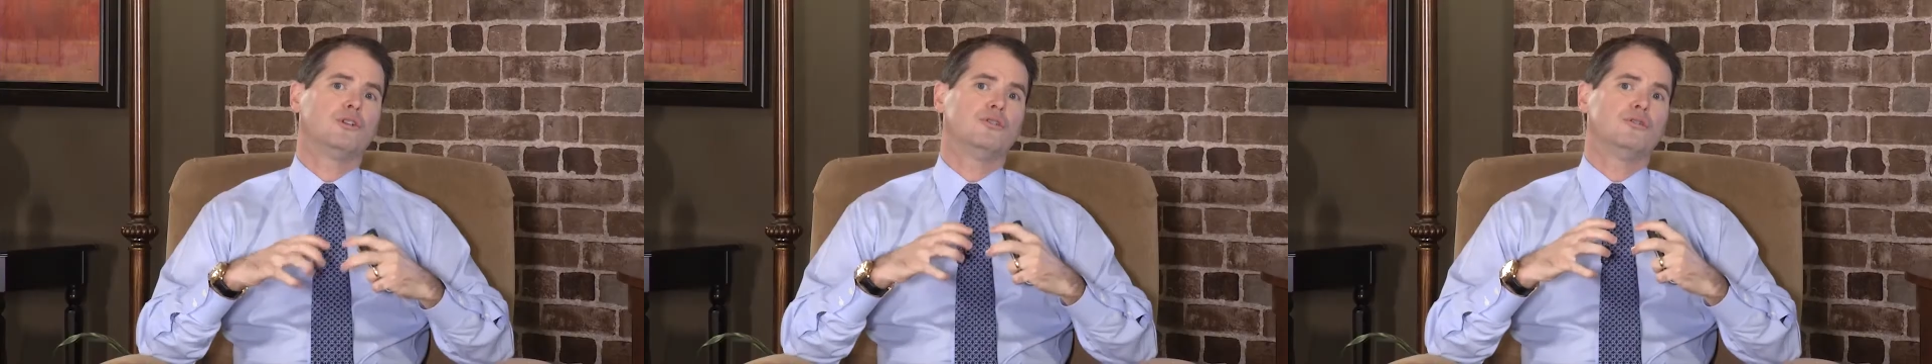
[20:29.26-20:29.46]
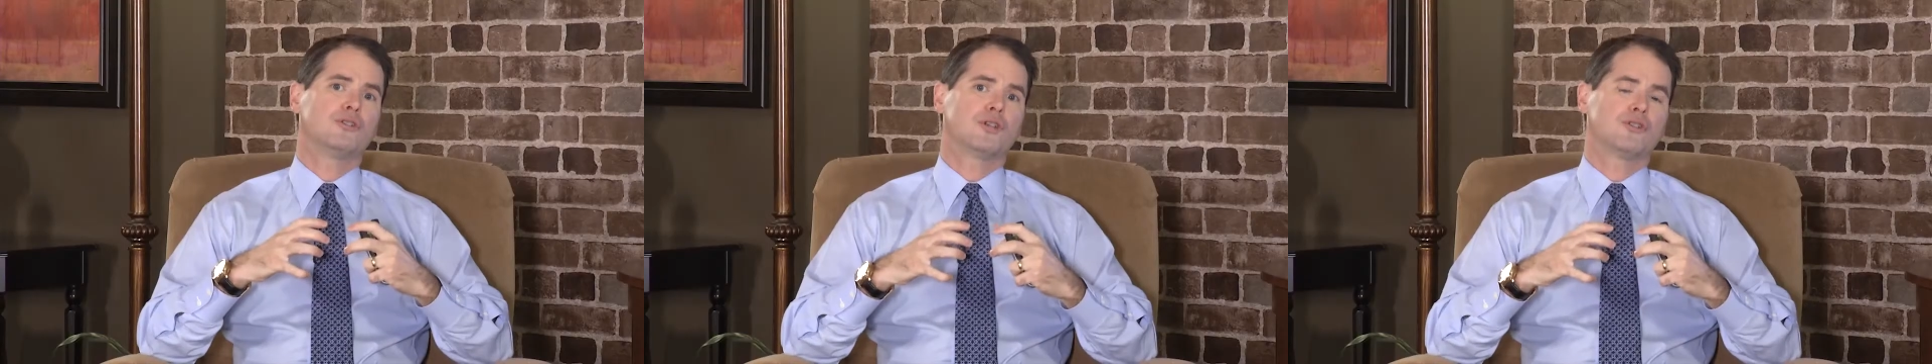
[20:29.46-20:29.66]

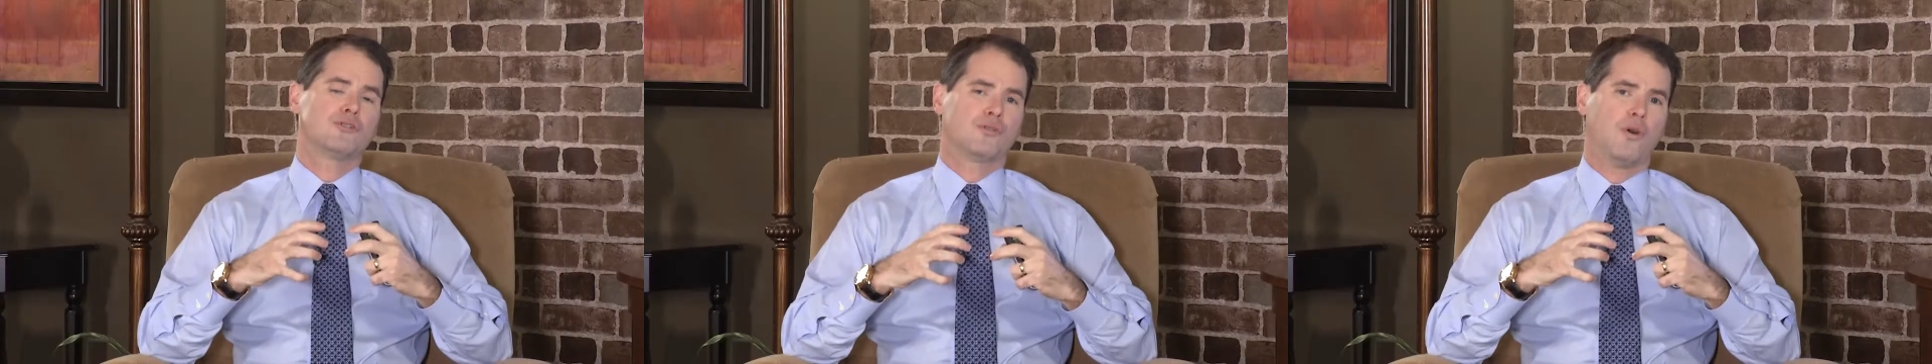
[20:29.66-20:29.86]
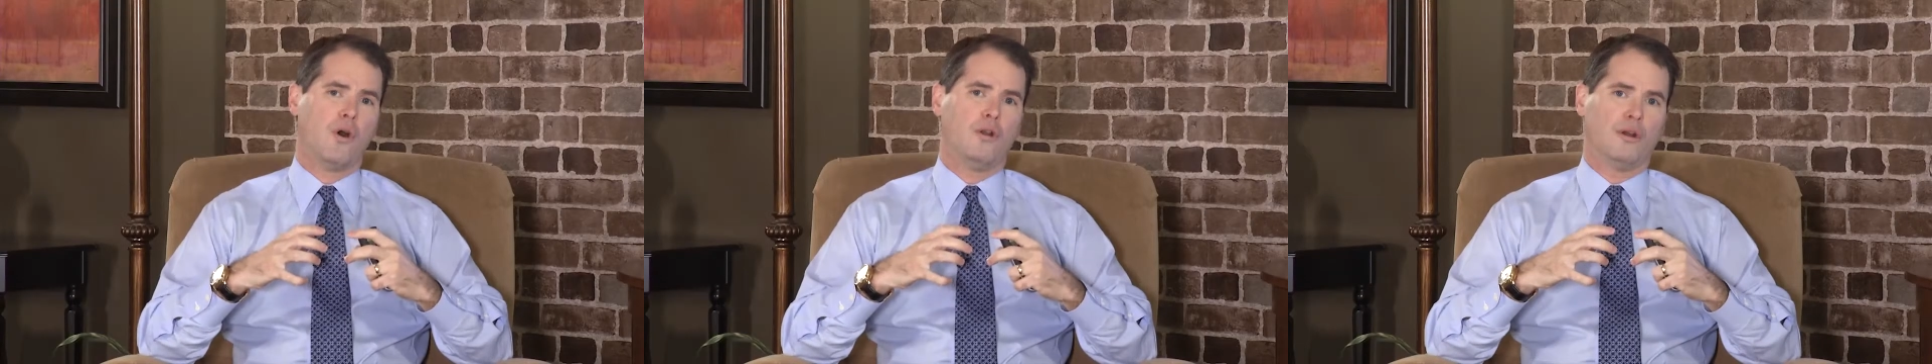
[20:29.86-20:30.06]
lose
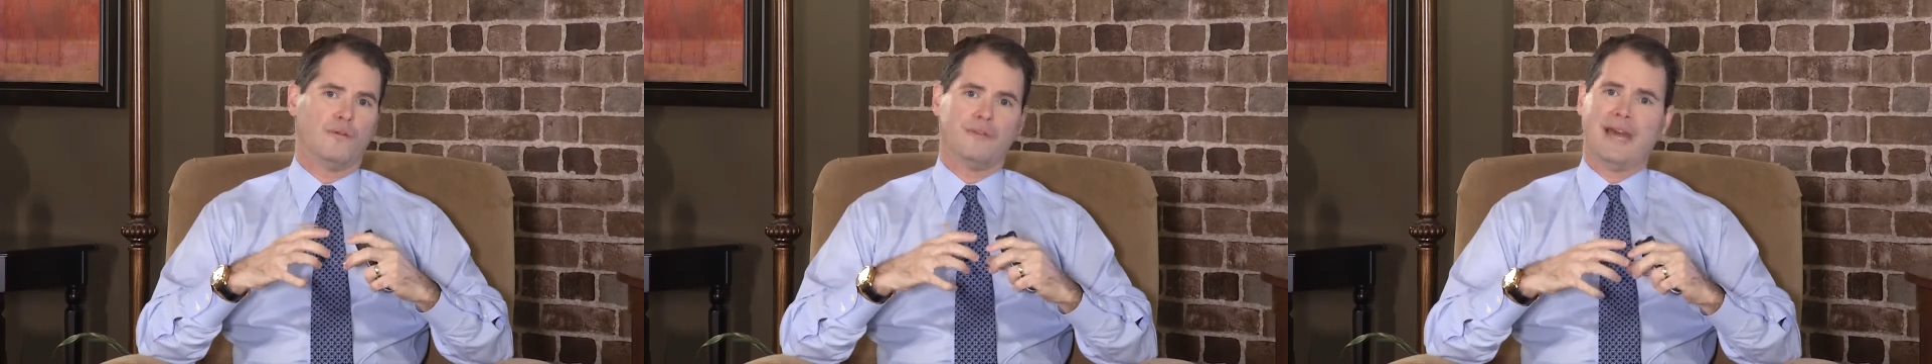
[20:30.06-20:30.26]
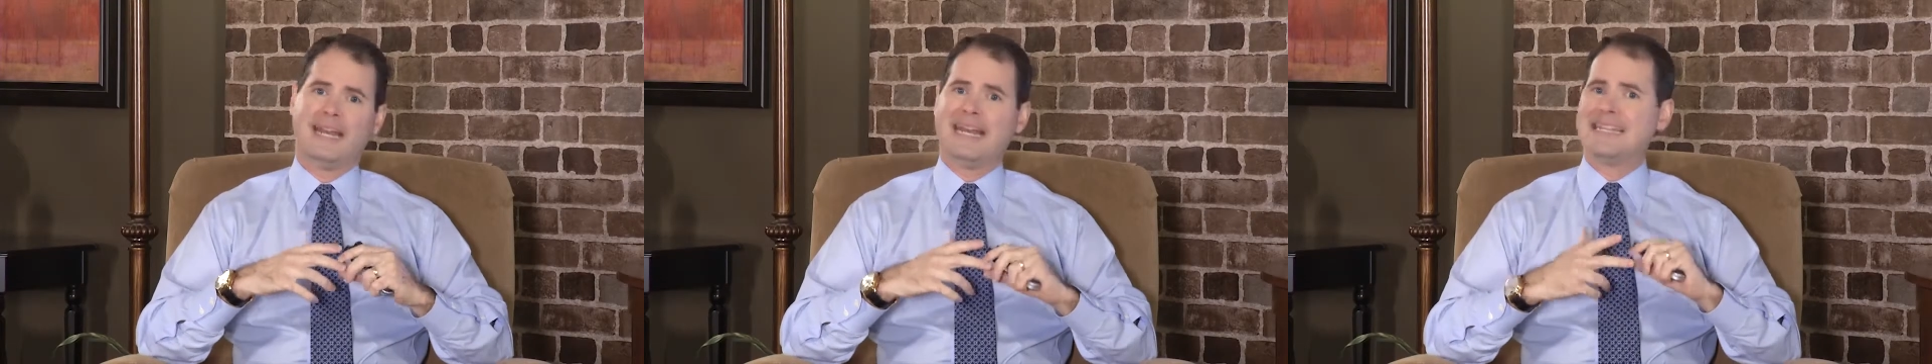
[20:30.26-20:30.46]
control
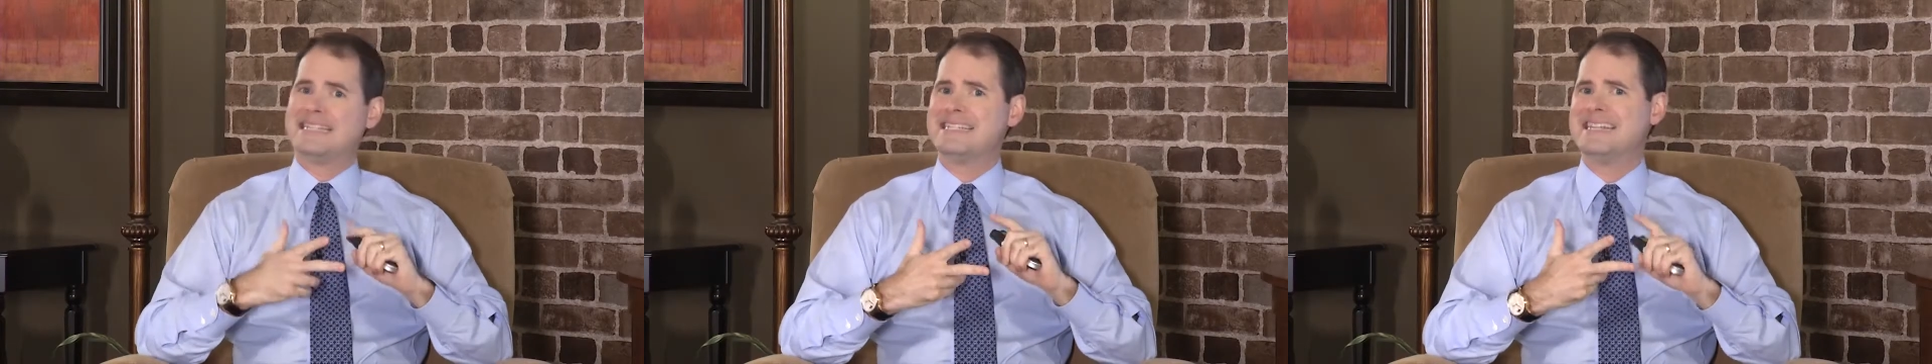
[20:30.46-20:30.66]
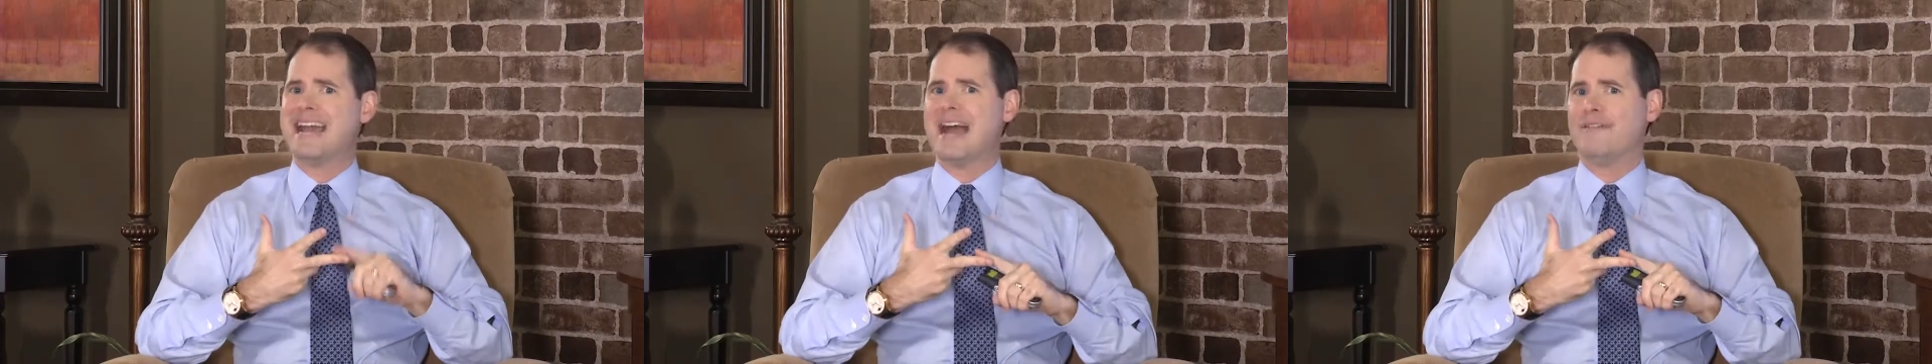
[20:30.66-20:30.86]
over that.
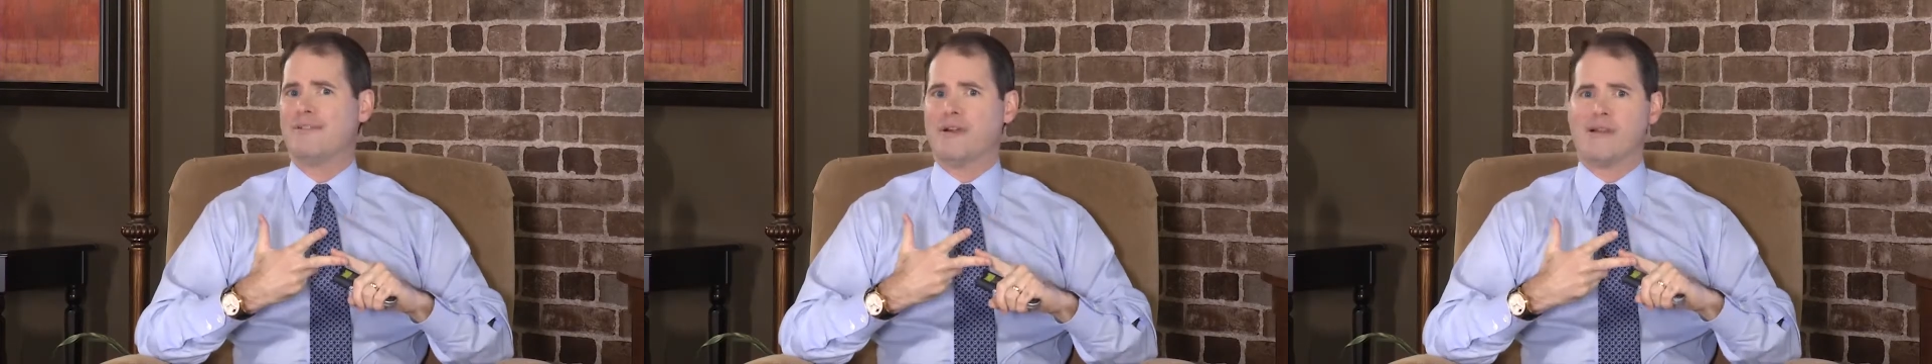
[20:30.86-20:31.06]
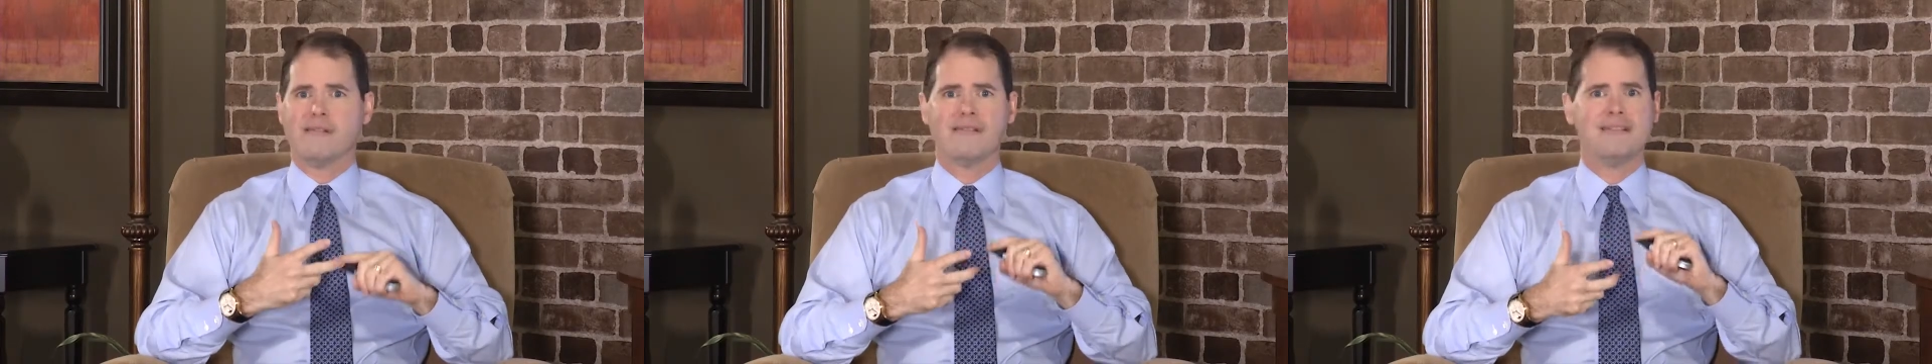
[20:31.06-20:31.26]
And never,